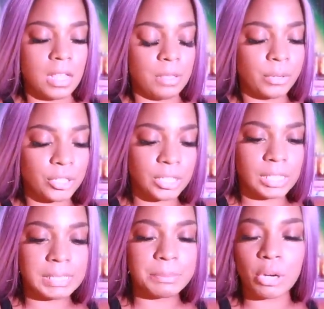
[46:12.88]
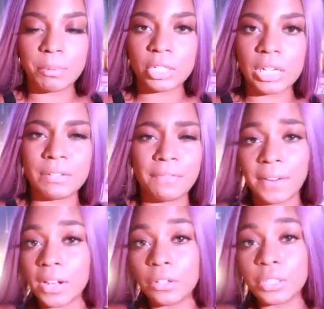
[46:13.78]
which is the subscription,
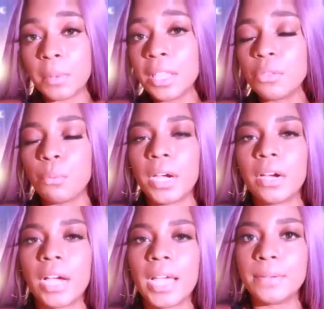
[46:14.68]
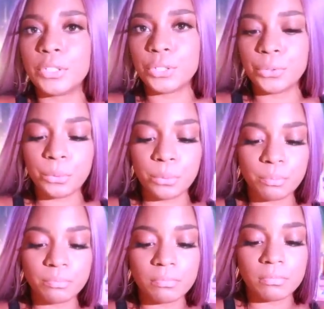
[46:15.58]
$5 a month, where I do
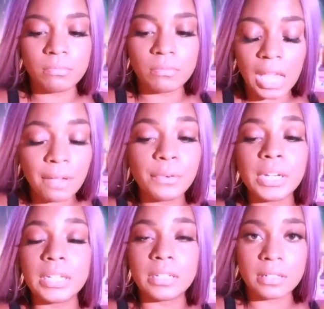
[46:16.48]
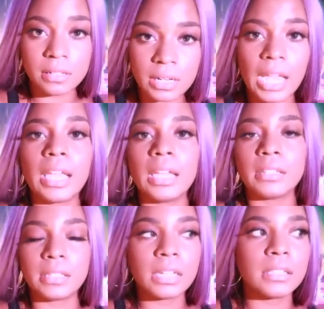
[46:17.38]
every
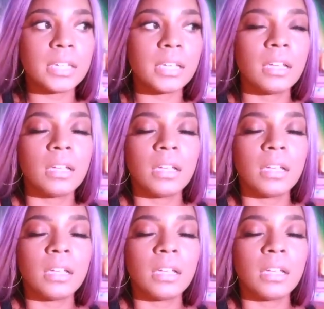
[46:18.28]
day, daily